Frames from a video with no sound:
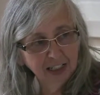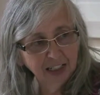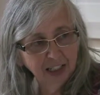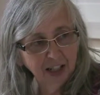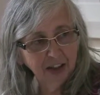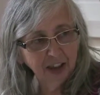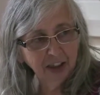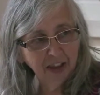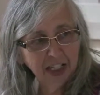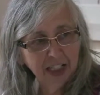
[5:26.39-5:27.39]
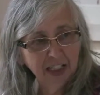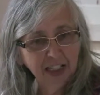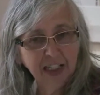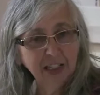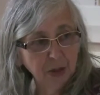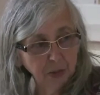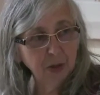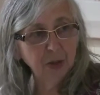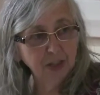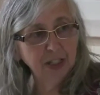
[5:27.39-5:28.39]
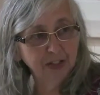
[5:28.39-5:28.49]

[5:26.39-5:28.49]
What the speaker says: I think it's the opportunity